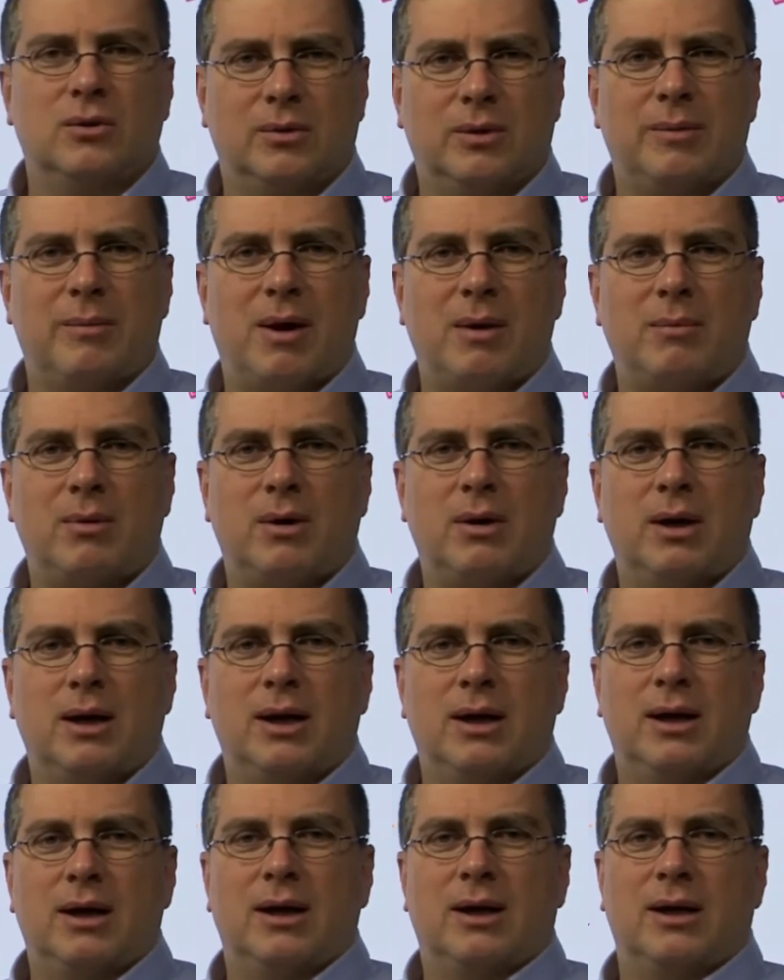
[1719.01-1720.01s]
Remember
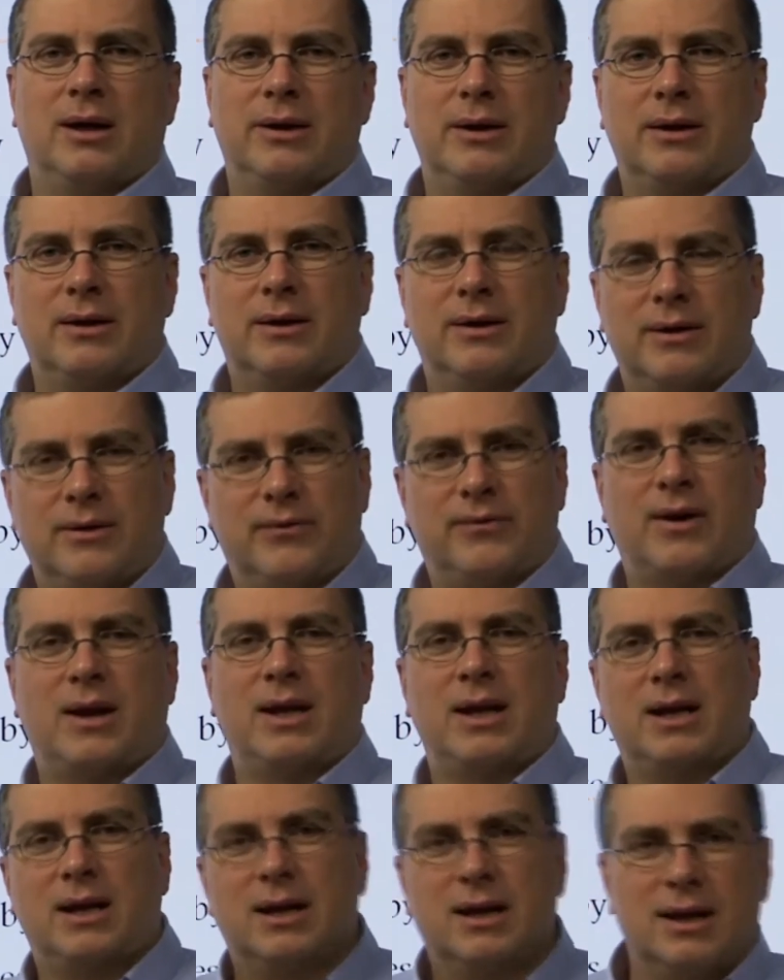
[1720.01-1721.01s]
the
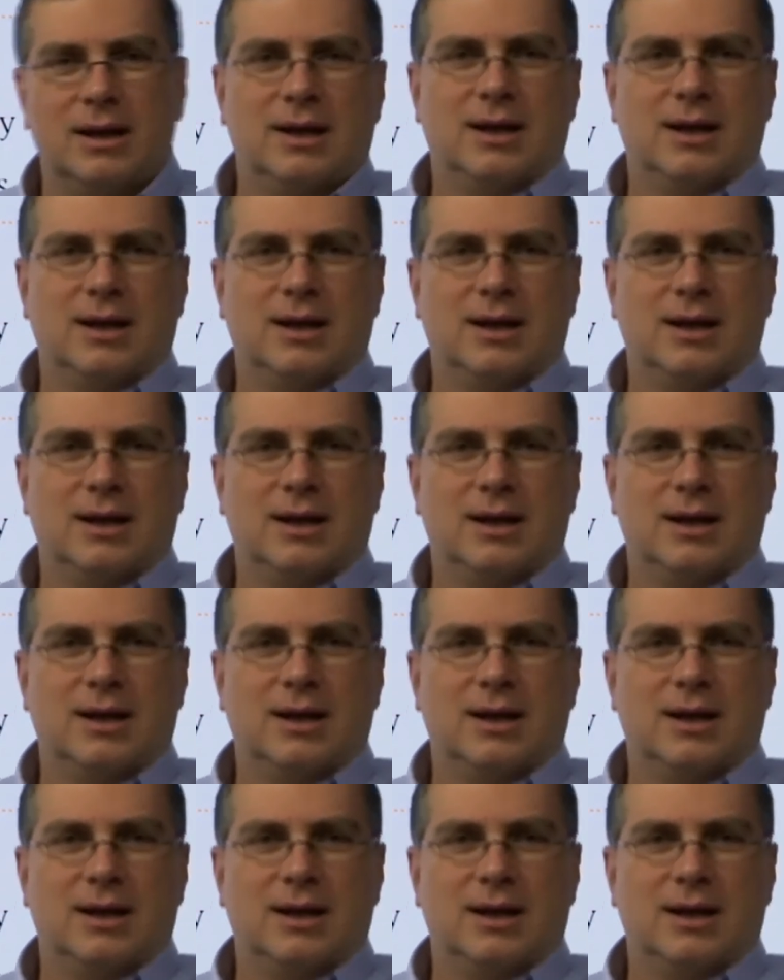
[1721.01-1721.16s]
funny